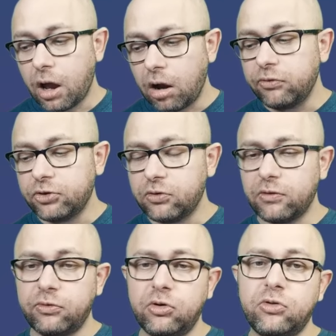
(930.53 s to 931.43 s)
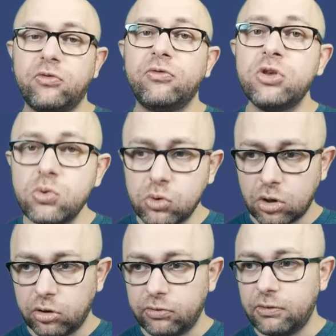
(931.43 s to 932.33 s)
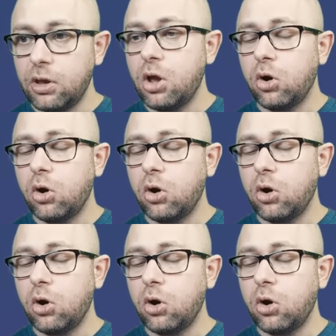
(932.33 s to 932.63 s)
After the first few runs,